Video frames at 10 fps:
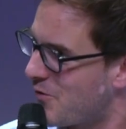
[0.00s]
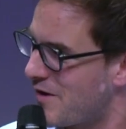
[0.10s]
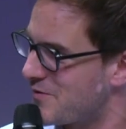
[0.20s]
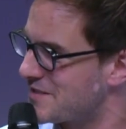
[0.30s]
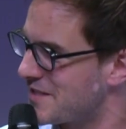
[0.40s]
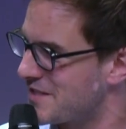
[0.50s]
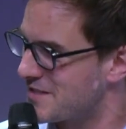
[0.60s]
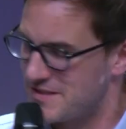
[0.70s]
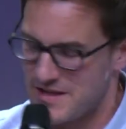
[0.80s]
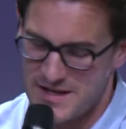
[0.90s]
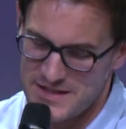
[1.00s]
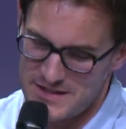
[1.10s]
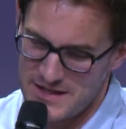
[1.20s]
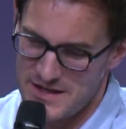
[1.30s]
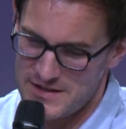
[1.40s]
quite resilient
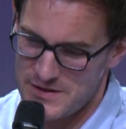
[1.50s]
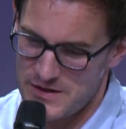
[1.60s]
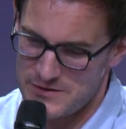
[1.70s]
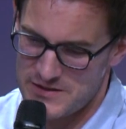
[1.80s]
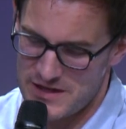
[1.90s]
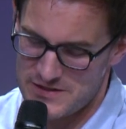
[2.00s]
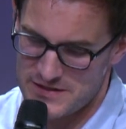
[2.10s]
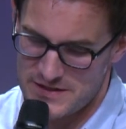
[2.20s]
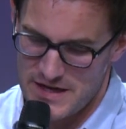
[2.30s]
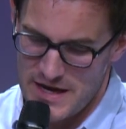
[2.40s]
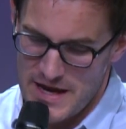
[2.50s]
to those changes.